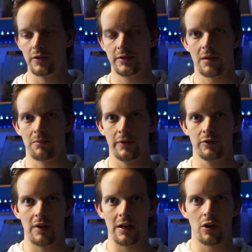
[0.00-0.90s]
Sam. There's a
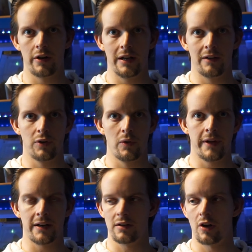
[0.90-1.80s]
really good idea of doing
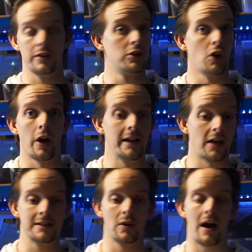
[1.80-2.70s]
that, and I
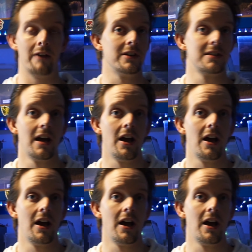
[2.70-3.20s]
still have it.